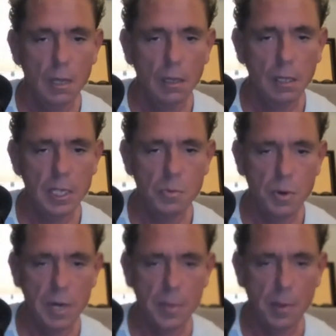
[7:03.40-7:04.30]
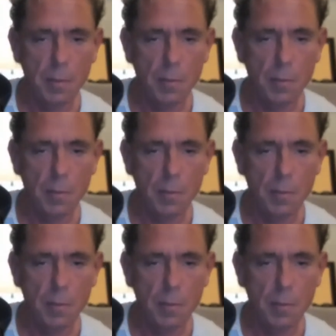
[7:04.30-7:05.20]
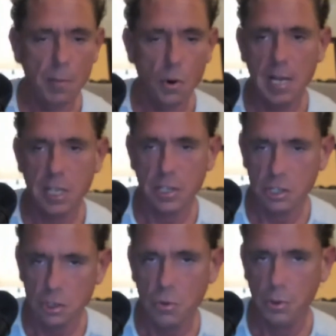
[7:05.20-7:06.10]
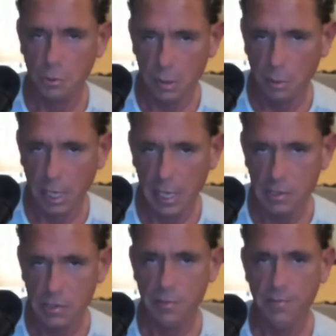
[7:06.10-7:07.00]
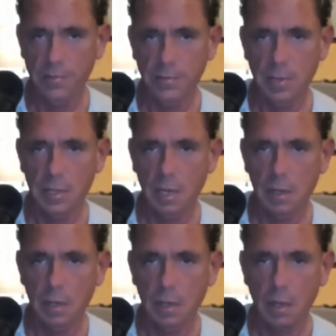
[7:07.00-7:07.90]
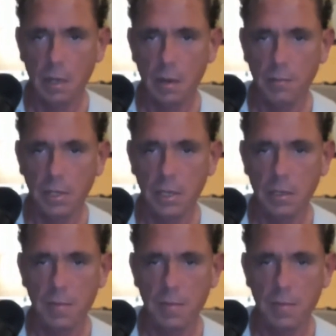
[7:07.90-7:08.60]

let's bring up the board. I'm going to give you guys, as usual, three plays. Looking to